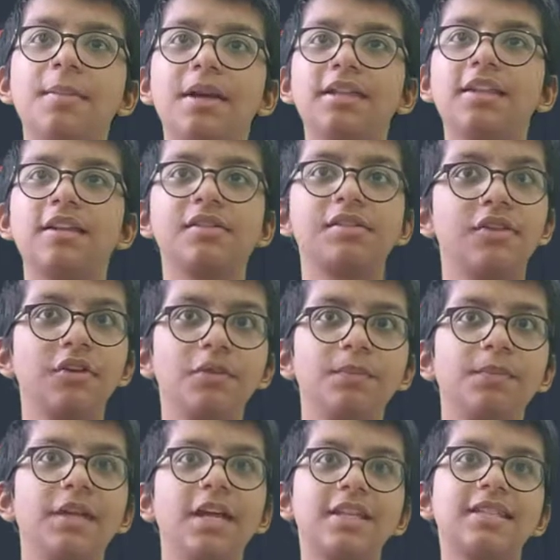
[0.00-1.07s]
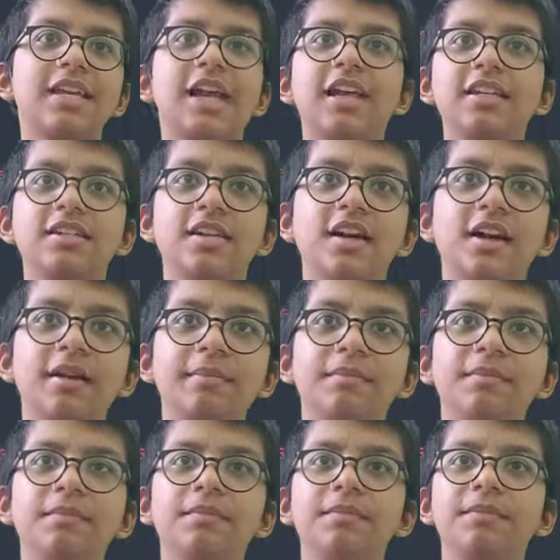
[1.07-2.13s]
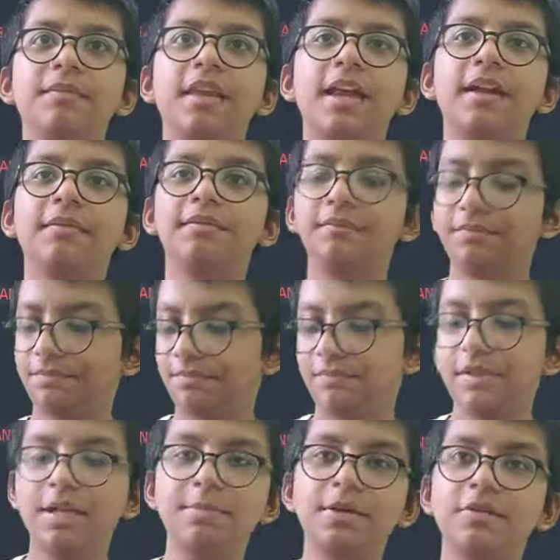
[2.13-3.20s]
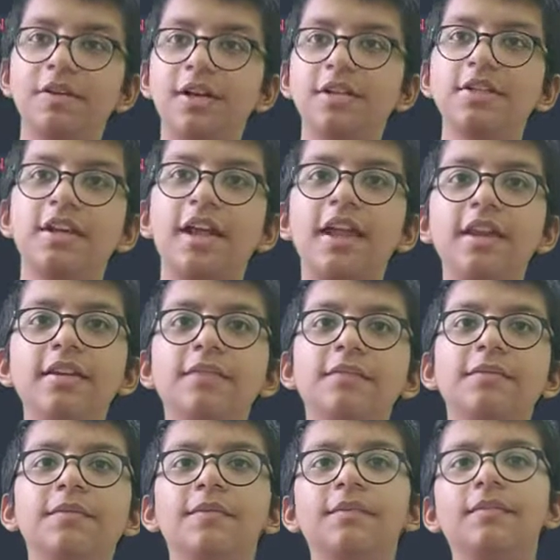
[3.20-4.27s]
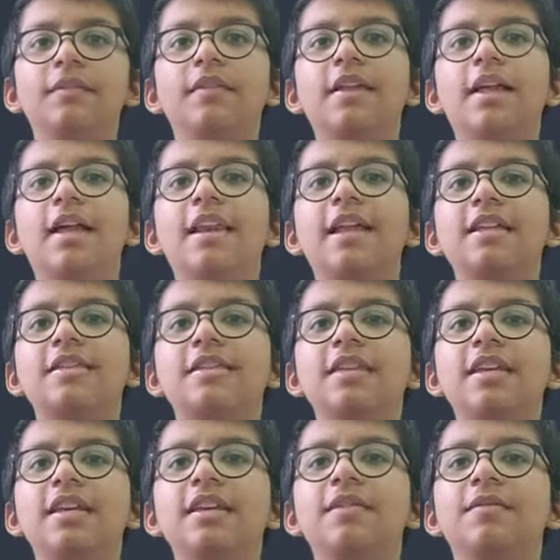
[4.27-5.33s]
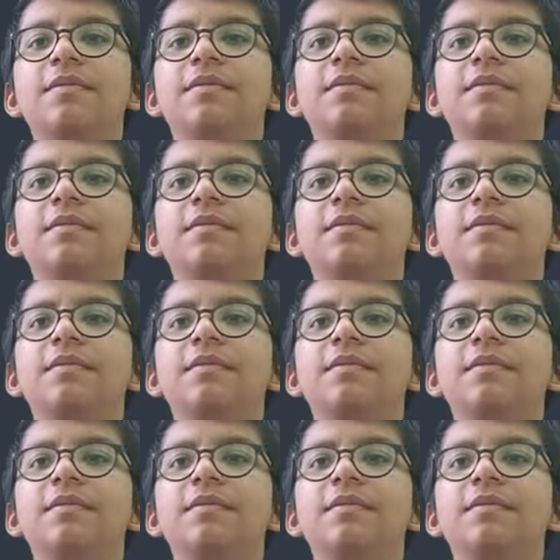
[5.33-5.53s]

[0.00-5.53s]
I think so. It's second time. Yeah. Let me run it again. Let's see.